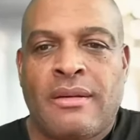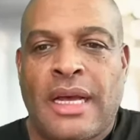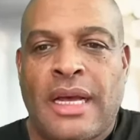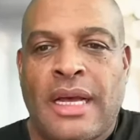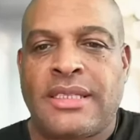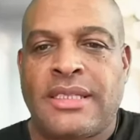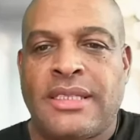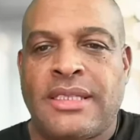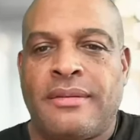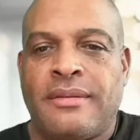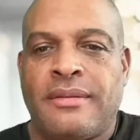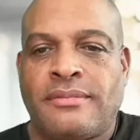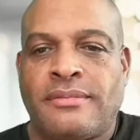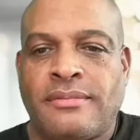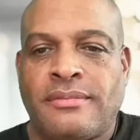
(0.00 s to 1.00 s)
That's it.
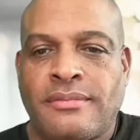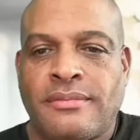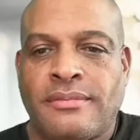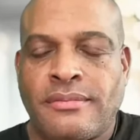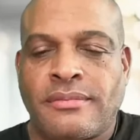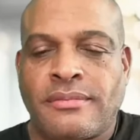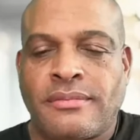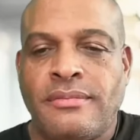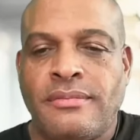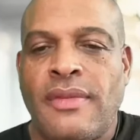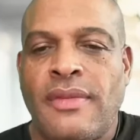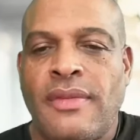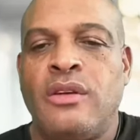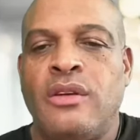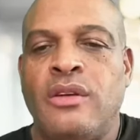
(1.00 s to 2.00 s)

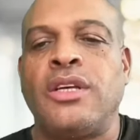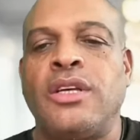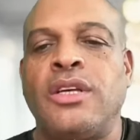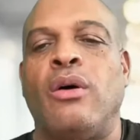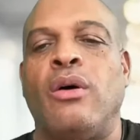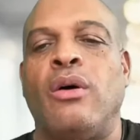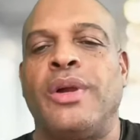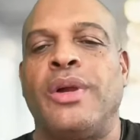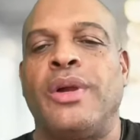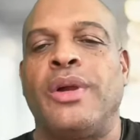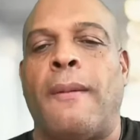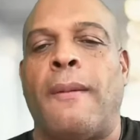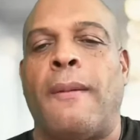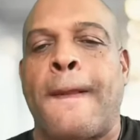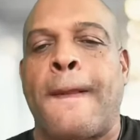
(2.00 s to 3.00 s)
So here we go.